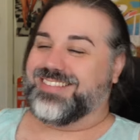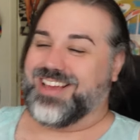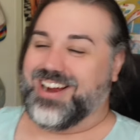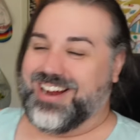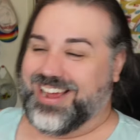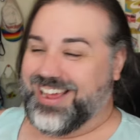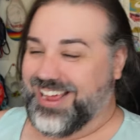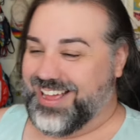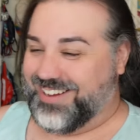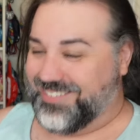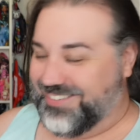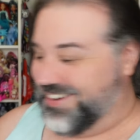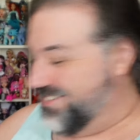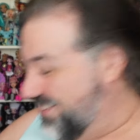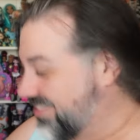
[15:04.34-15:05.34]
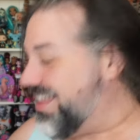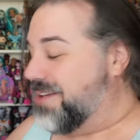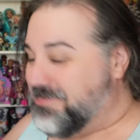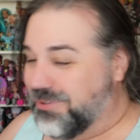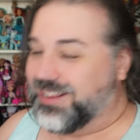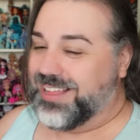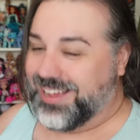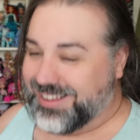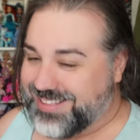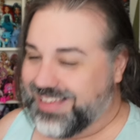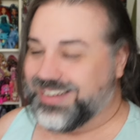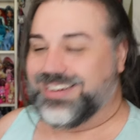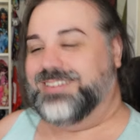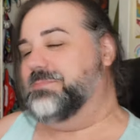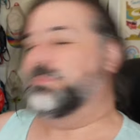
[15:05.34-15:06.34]
Sorry. Oh, I'm just, I'm really
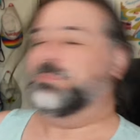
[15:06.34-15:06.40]
excited.